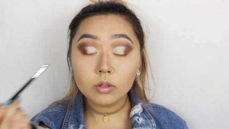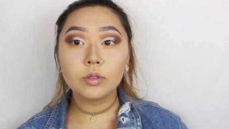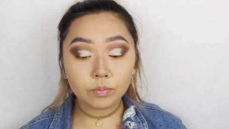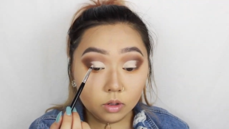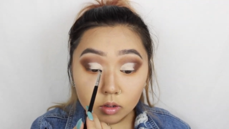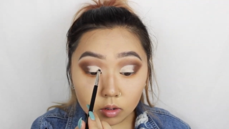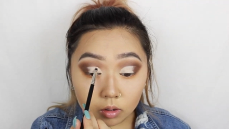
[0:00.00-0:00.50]

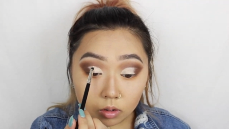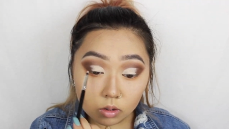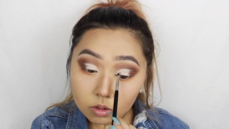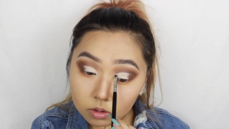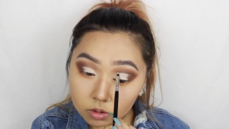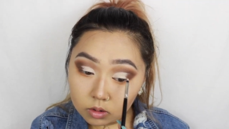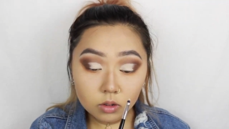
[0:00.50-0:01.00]
only me,
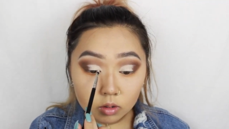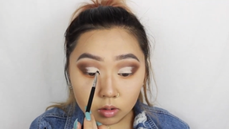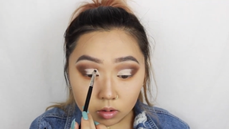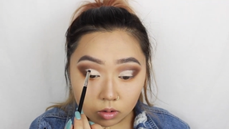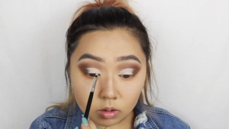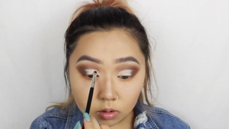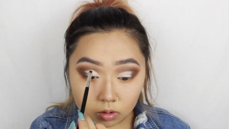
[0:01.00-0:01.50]
which is
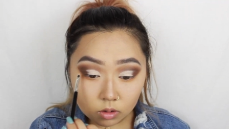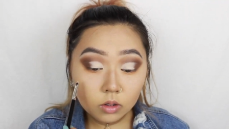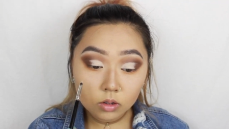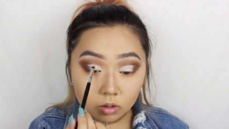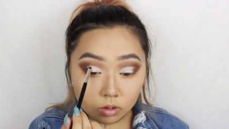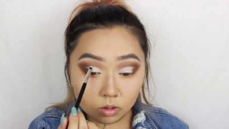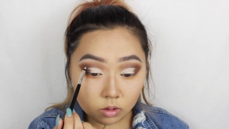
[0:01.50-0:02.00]
okay with
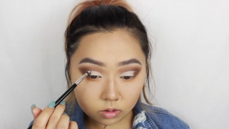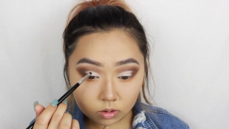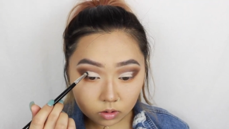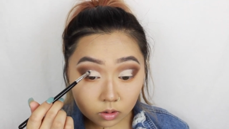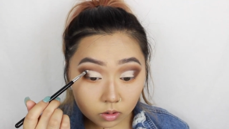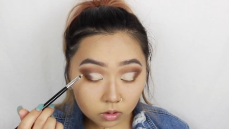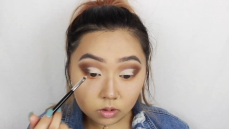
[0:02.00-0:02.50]
me.
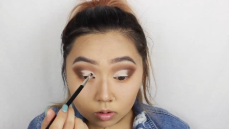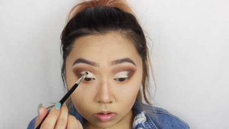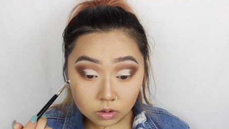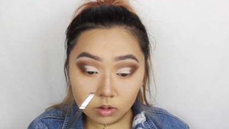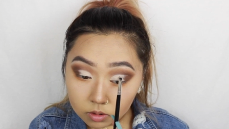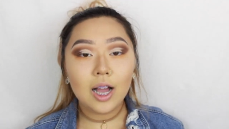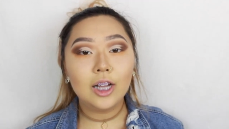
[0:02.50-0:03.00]
Baby,
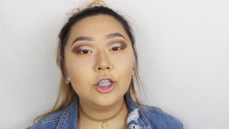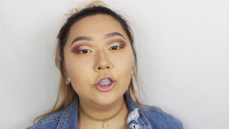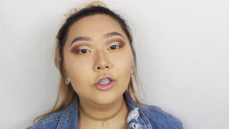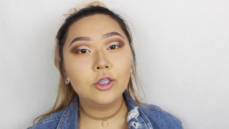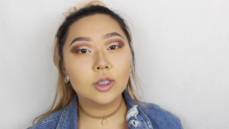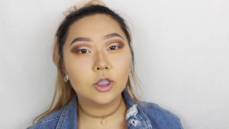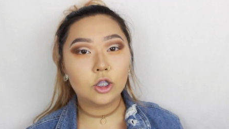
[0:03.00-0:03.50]
okay, okay. I
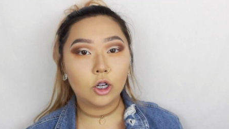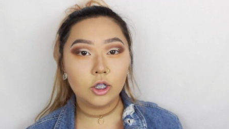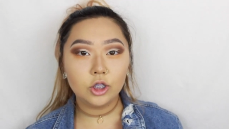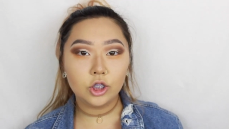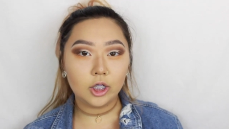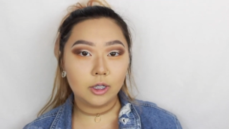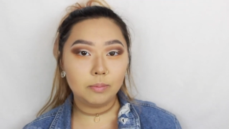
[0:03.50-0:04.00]
used
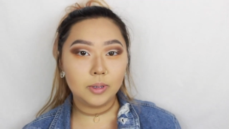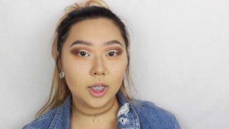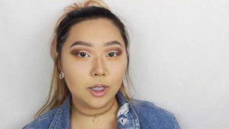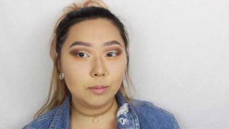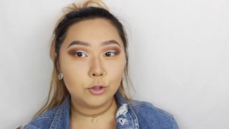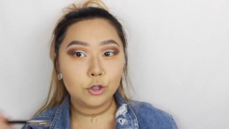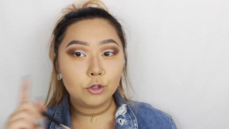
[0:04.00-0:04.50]
Tarte shape
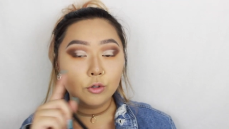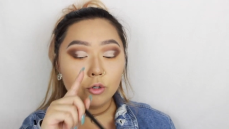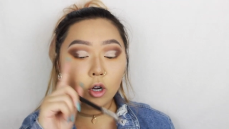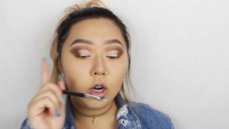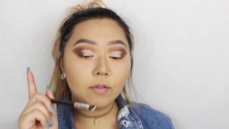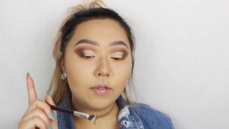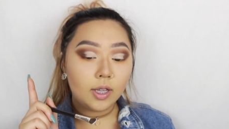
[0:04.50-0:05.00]
tape to
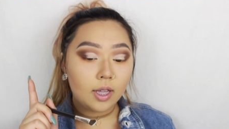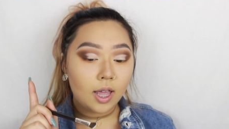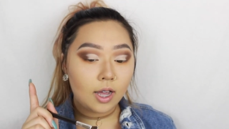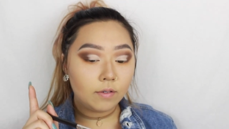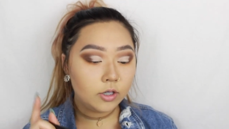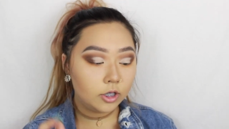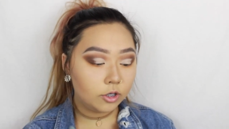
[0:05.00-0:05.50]
carve a
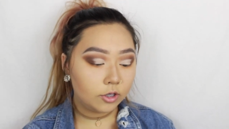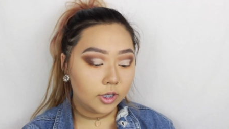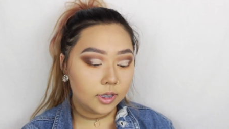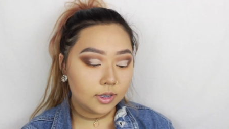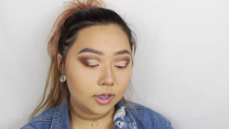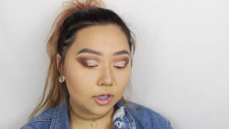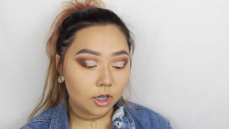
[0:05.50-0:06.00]
half-cut
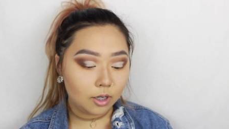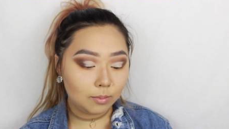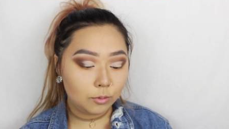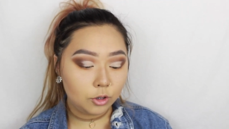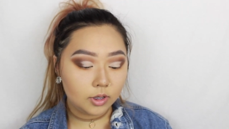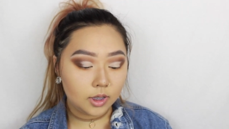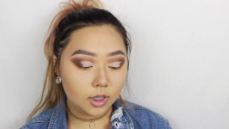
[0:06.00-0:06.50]
crease, and now
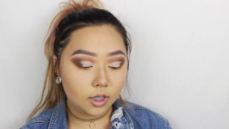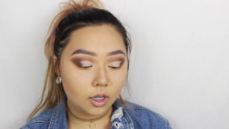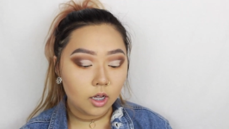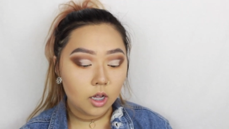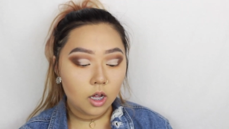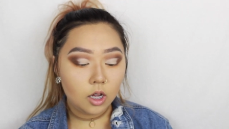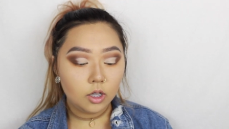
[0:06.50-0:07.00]
I'm using
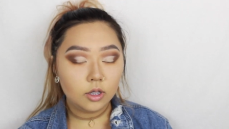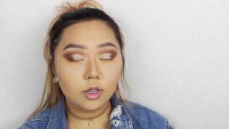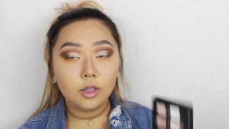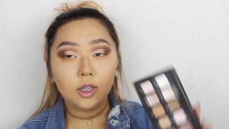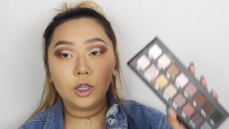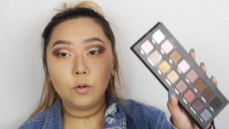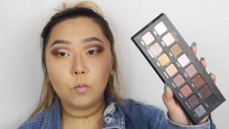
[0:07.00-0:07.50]

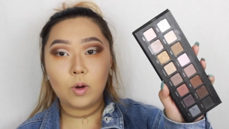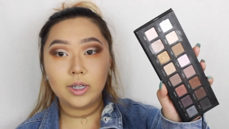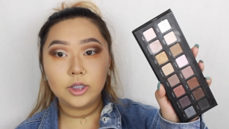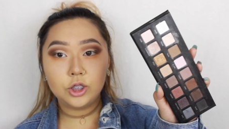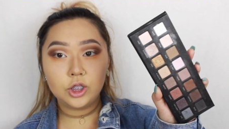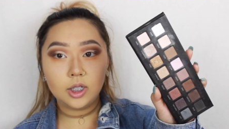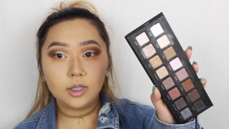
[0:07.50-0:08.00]
the
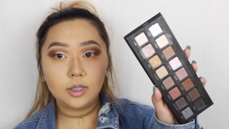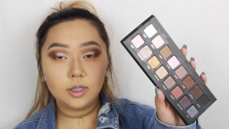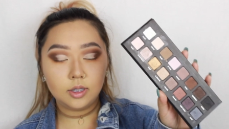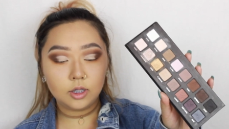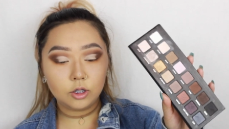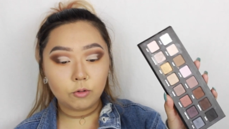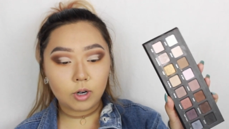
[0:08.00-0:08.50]
white shade in
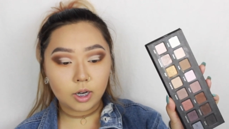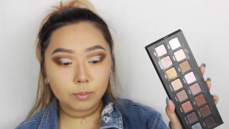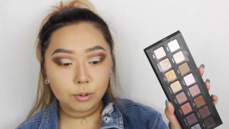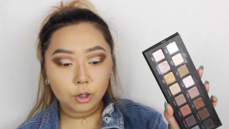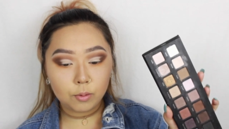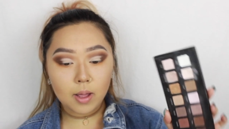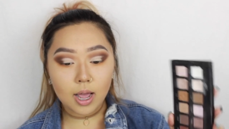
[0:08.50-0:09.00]
the Lorac
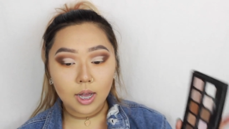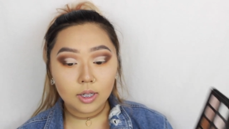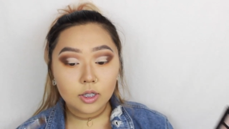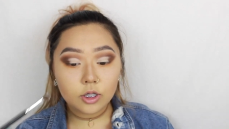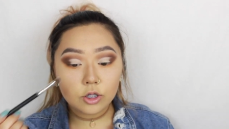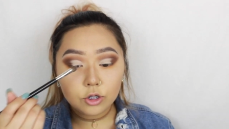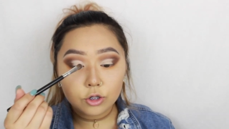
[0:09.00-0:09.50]
Pro
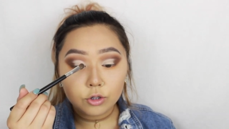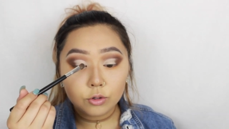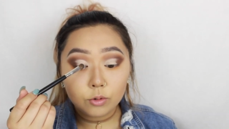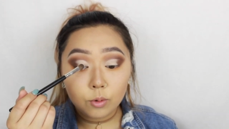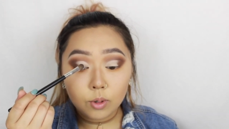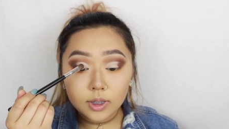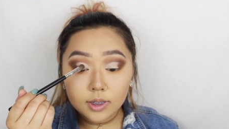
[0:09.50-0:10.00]
palette
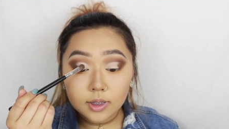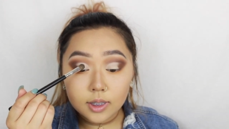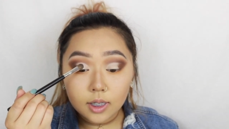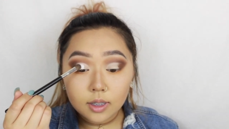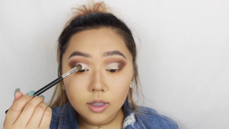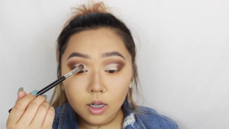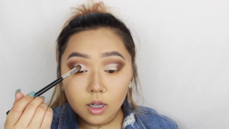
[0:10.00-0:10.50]
to
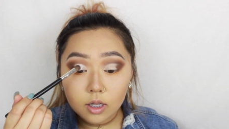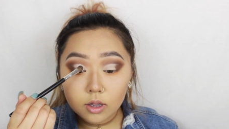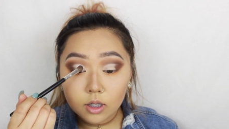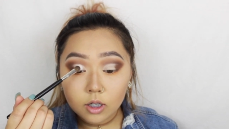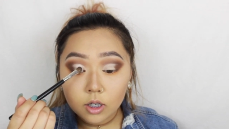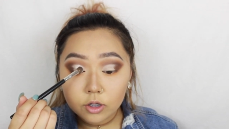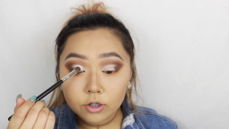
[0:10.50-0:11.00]
set
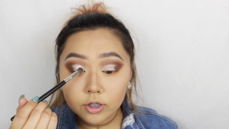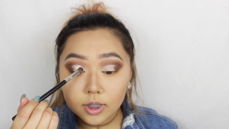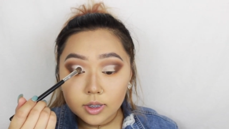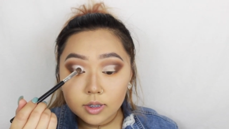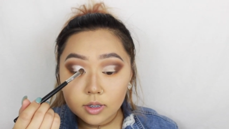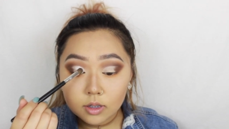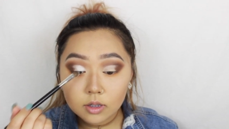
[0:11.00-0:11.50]
the cut
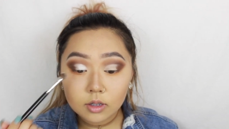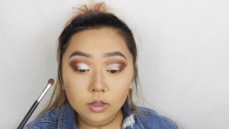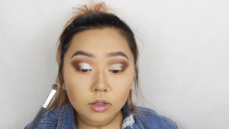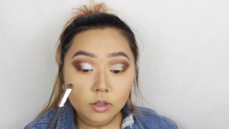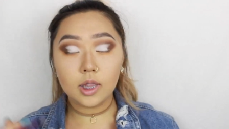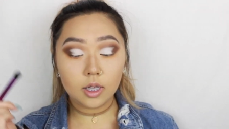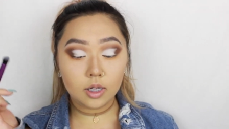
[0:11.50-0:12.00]
crease.
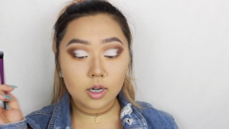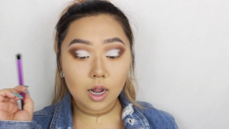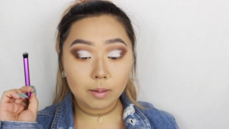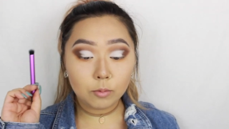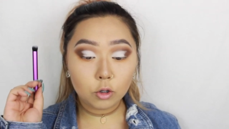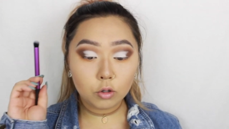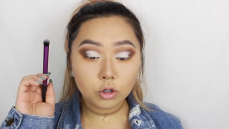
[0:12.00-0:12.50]
And then
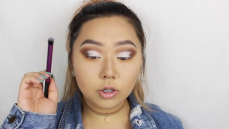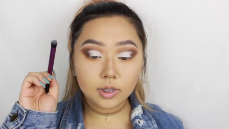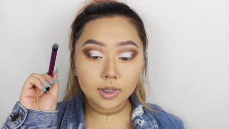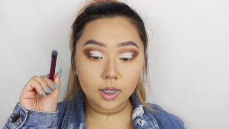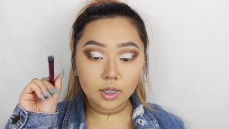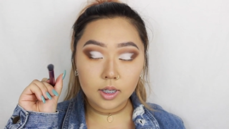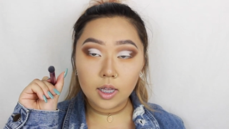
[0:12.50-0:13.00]
I'm going to
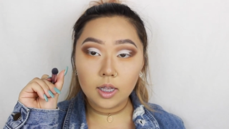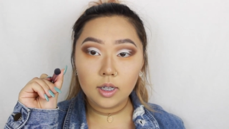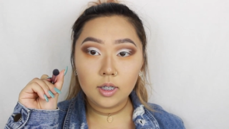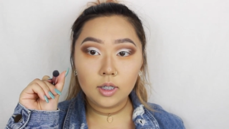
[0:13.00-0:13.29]
take a